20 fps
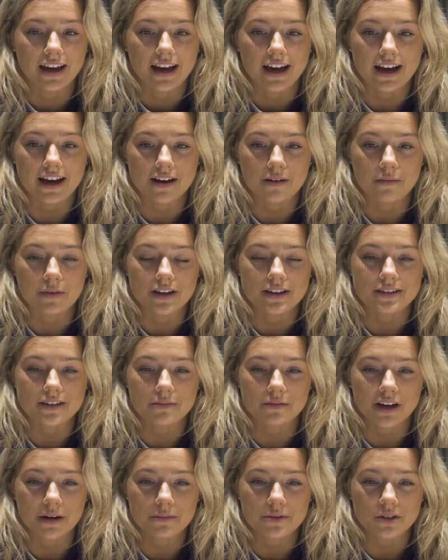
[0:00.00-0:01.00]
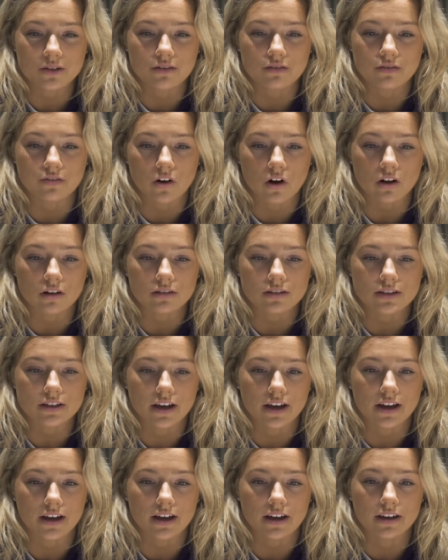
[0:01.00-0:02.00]
Um, sometimes on vault,
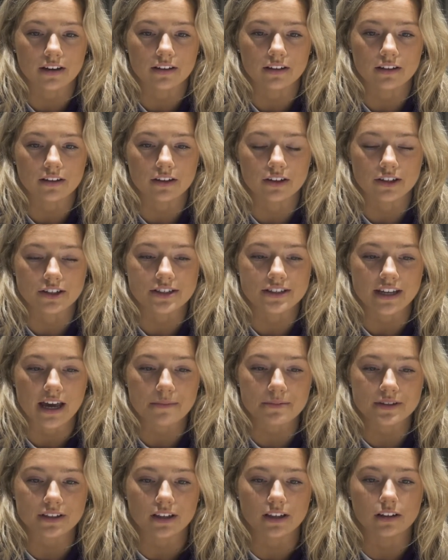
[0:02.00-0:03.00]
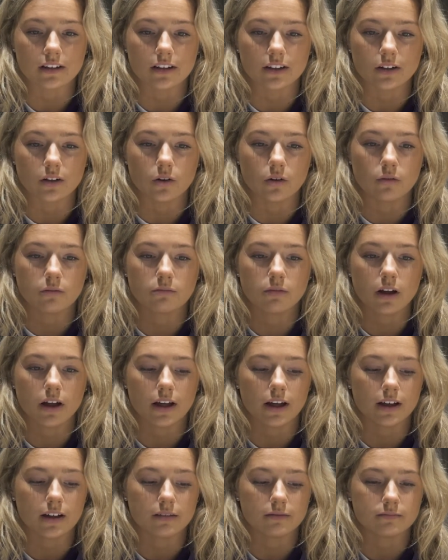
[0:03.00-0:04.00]
uh, your steps get a little
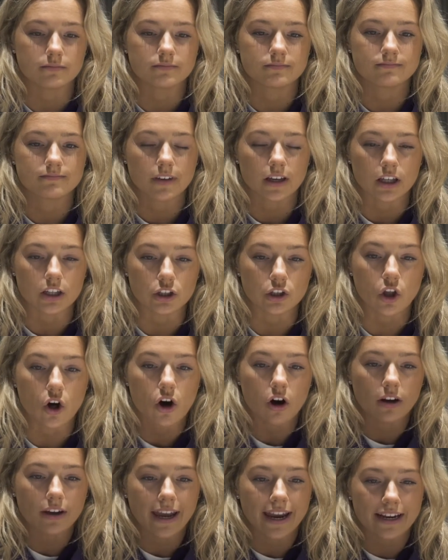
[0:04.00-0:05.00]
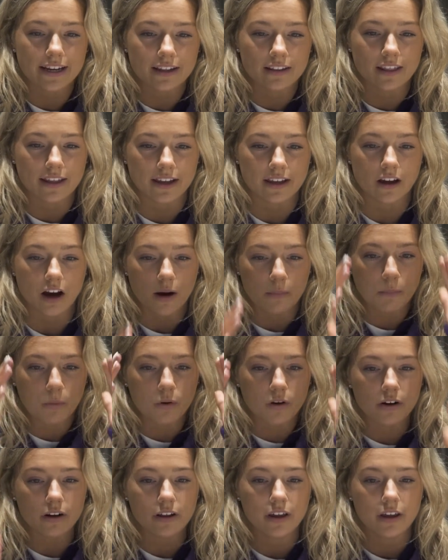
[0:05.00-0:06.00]
um, elongated, like
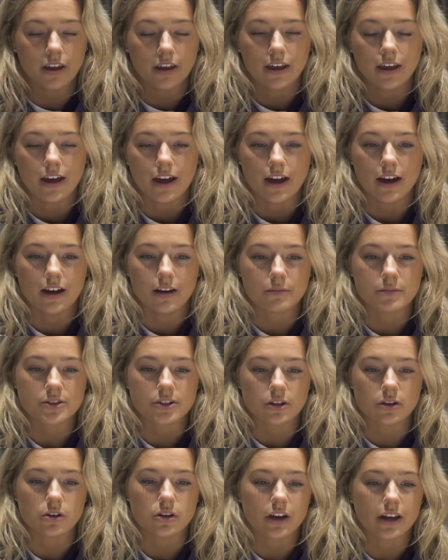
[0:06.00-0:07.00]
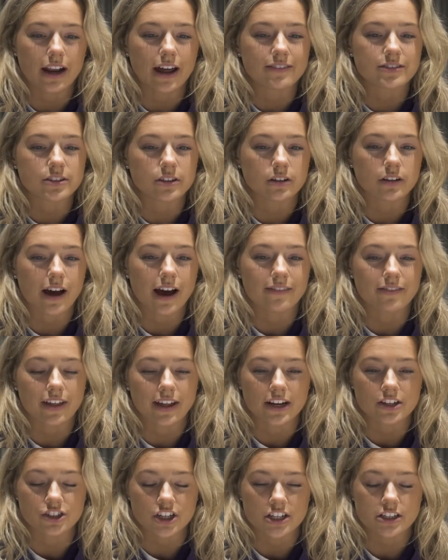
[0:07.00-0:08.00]
upward. Um, so you kind of have to have
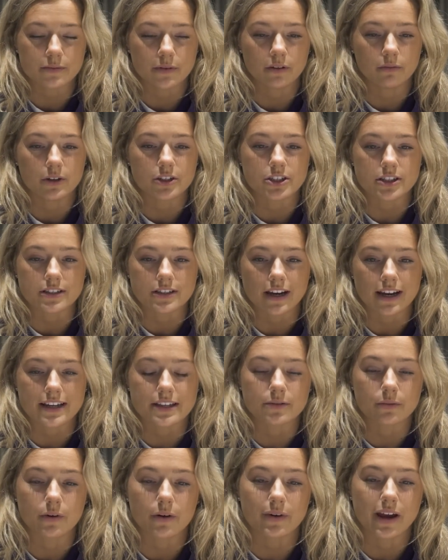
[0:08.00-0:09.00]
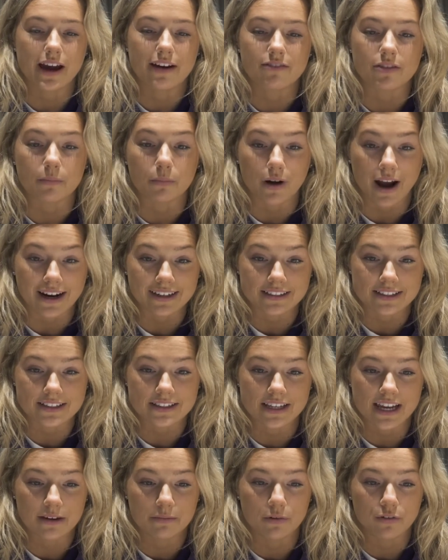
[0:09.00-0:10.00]
that adjustment, which is nice when we have the
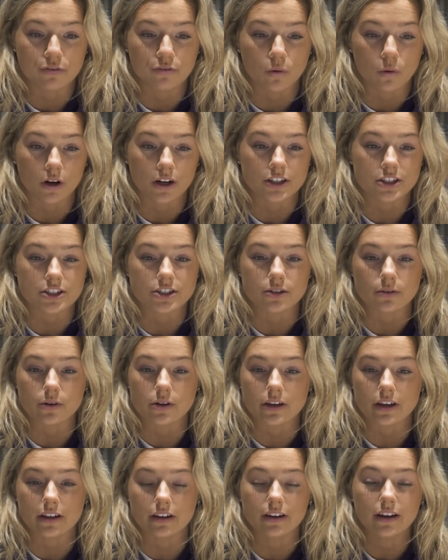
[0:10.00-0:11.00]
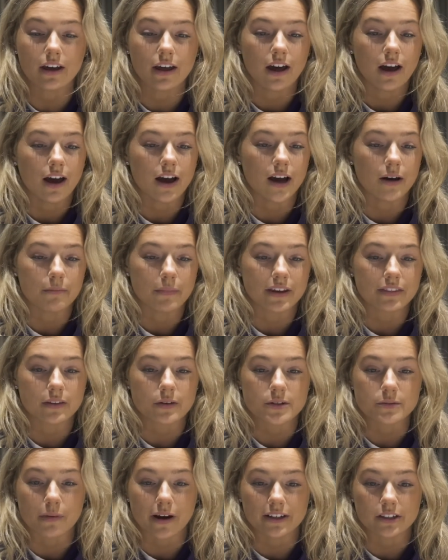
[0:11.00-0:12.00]
practice day before, just so you can um, make
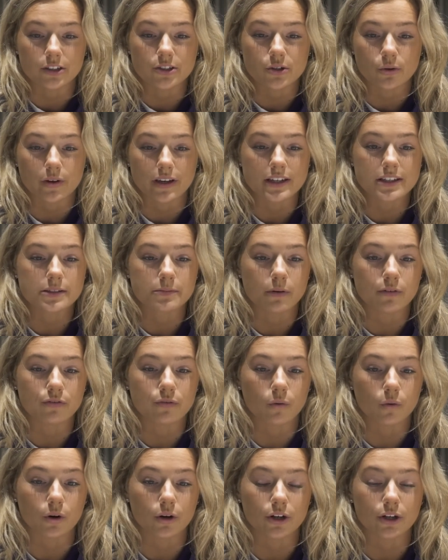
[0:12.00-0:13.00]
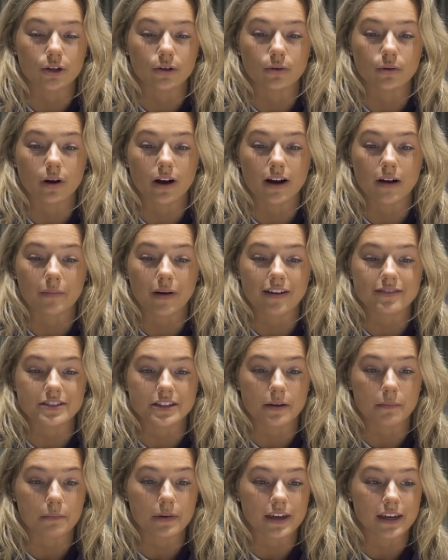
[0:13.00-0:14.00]
those minor tweaks before you um, have
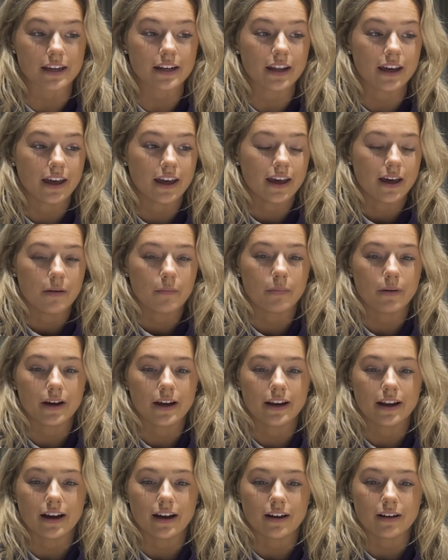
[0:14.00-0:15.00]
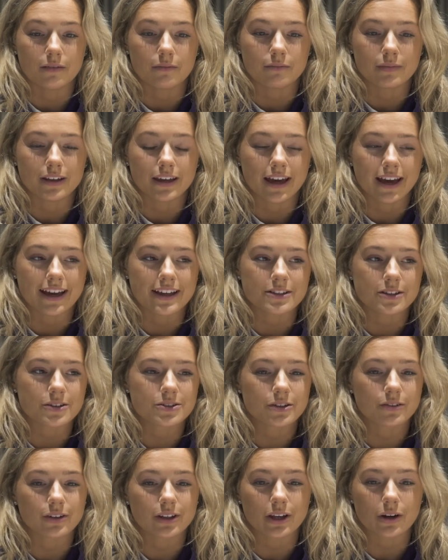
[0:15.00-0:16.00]
to compete. But um, yeah, it's
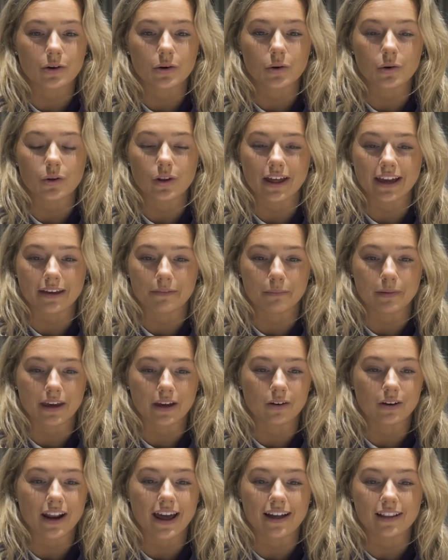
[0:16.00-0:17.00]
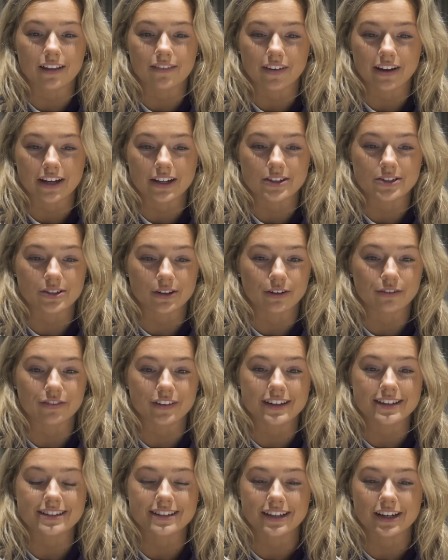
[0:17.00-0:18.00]
also really cool, like being on an elevated
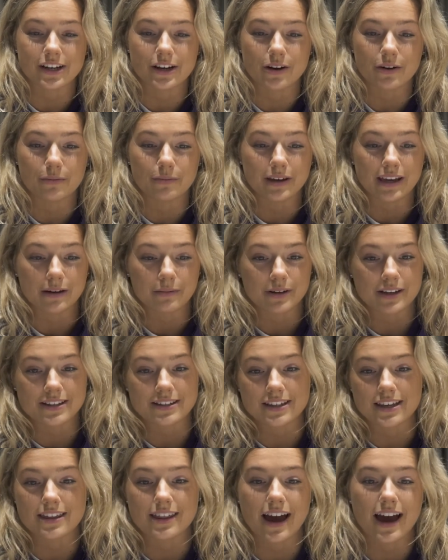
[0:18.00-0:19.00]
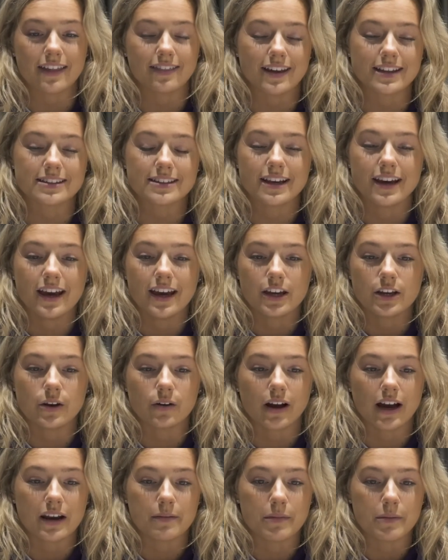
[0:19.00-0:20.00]
surface and, you know, being able to see that, and that's, you
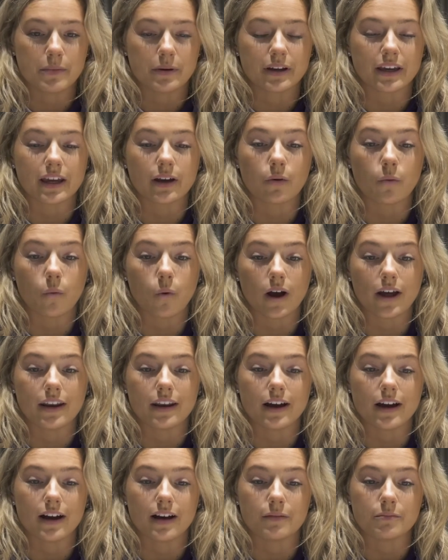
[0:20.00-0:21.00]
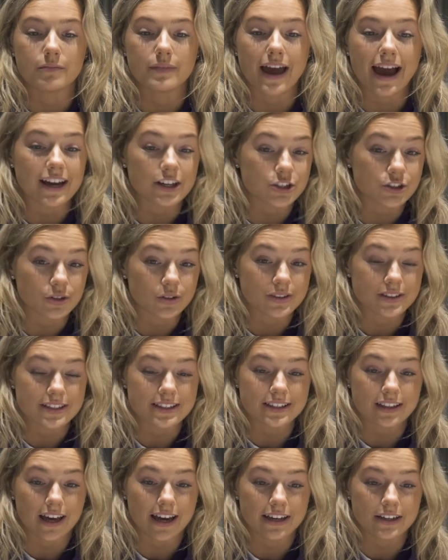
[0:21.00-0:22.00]
know, kind of mimicking what um, nationals
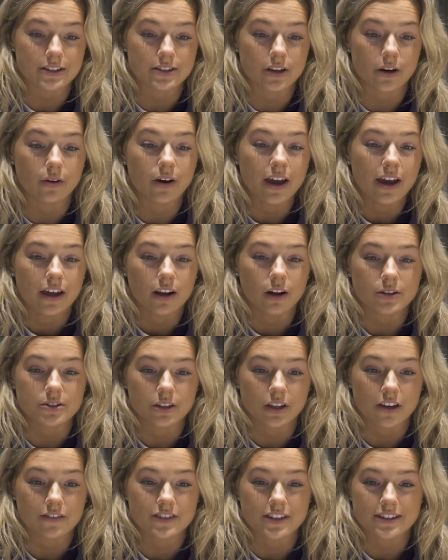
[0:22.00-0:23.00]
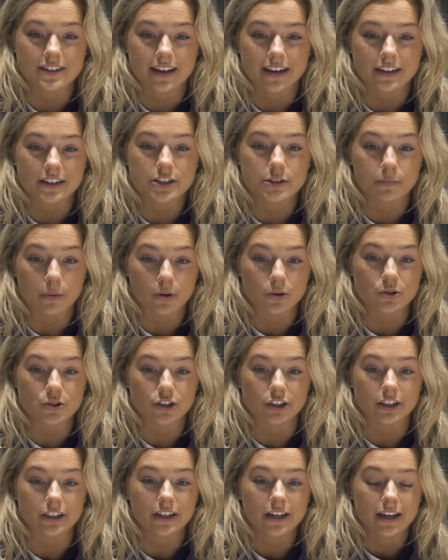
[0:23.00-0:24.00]
is like. So it also gives us that
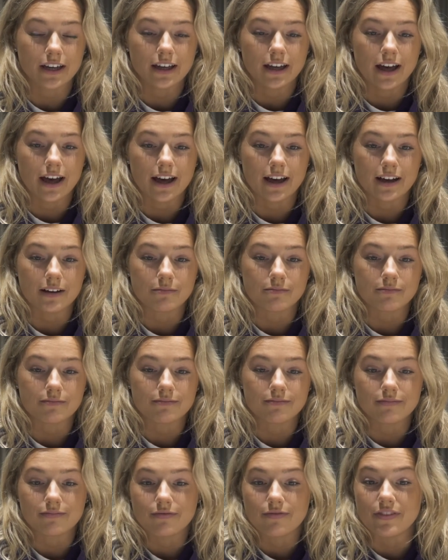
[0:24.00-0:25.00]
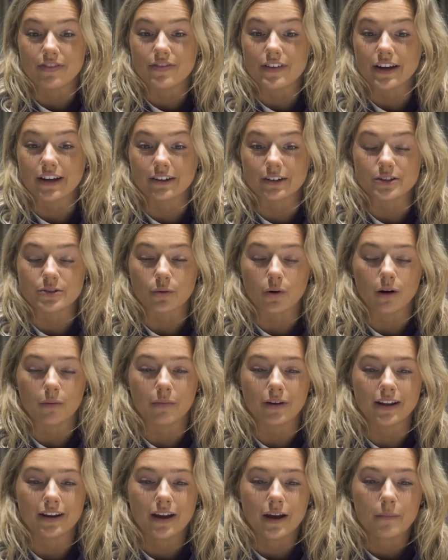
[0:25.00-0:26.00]
exposure um, here as well.
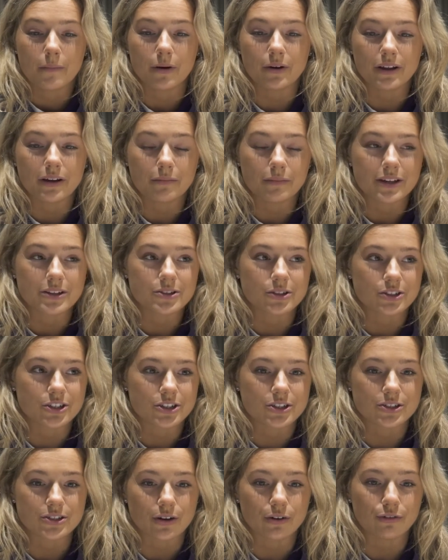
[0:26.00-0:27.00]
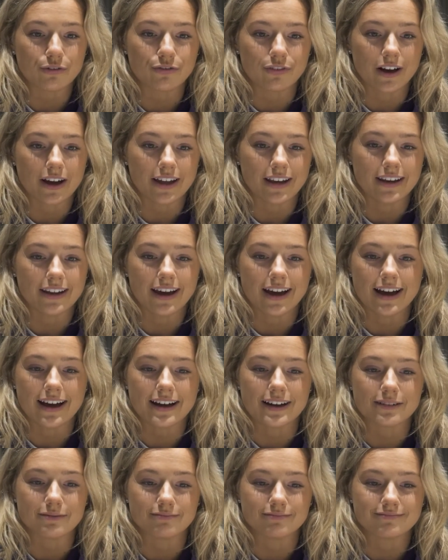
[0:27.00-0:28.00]
But podium meets are just so fun.
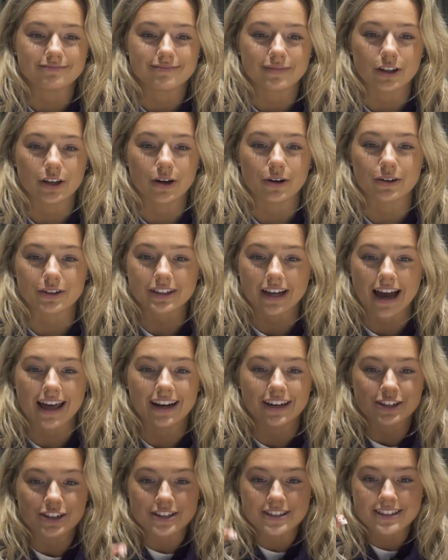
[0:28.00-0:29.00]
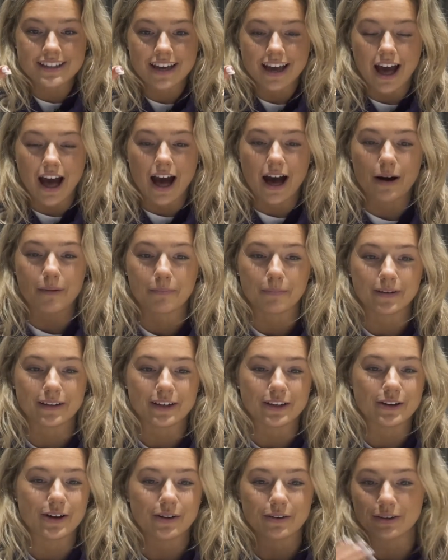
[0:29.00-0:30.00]
Um, you know, you're kind of just up,
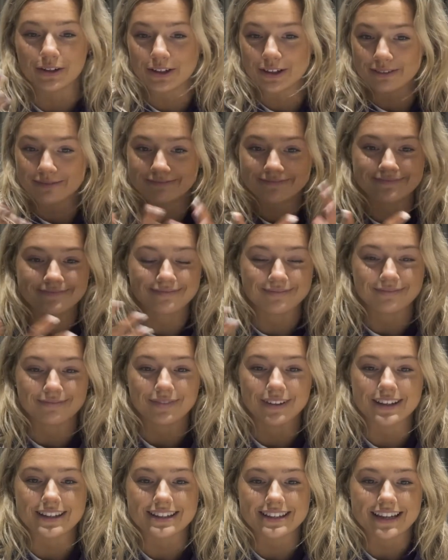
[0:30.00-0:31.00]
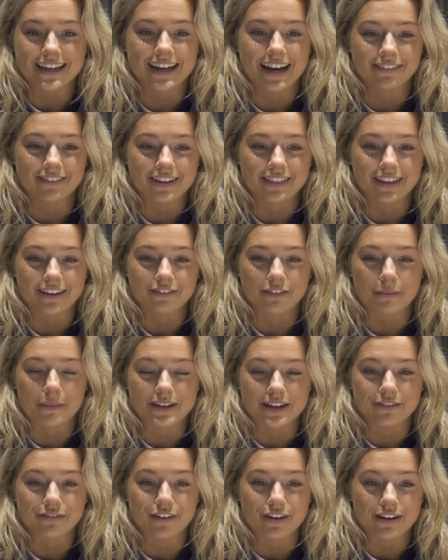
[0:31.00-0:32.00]
and, you know, you're seeing everything from
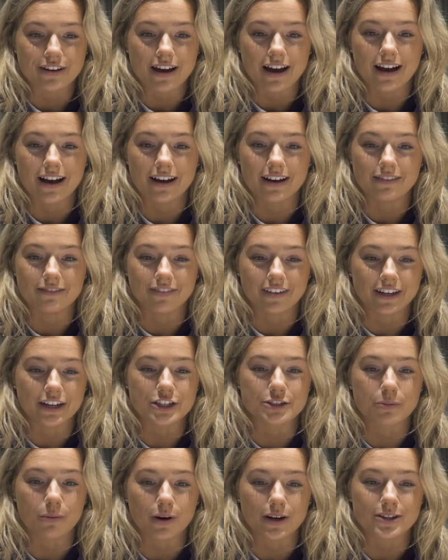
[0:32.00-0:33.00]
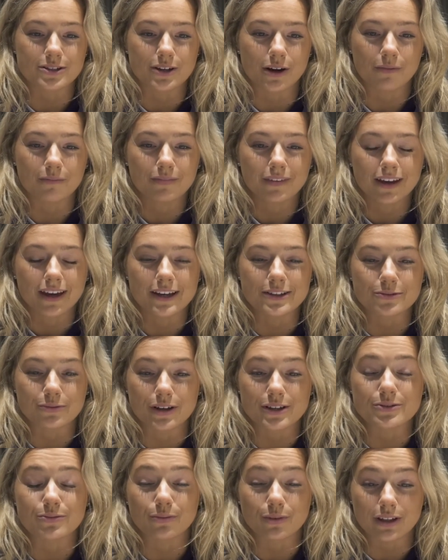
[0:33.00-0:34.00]
a different uh, vantage point. So it's,
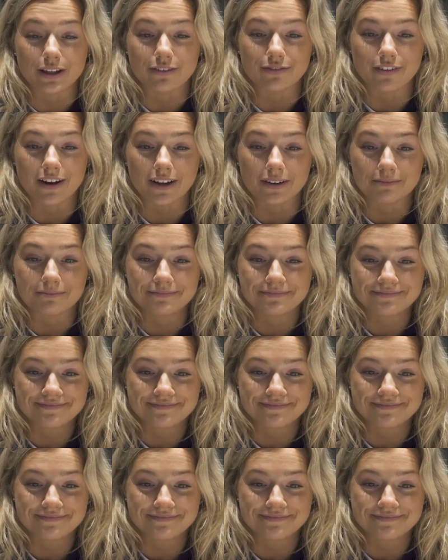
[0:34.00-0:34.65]
it's really fun.